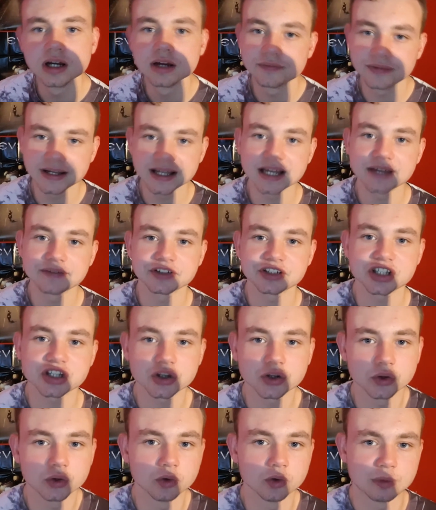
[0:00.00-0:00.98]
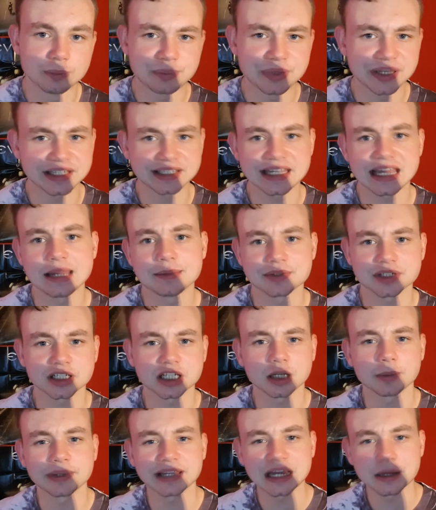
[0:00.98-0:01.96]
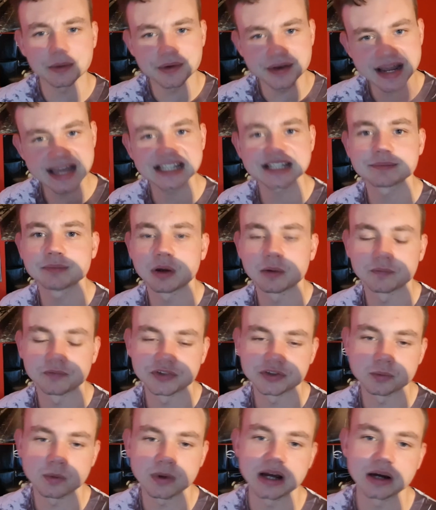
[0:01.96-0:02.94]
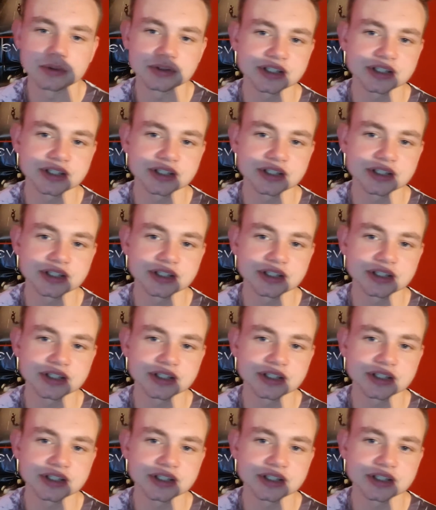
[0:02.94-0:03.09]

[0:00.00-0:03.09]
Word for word: They're the two big games that are coming out next month as well.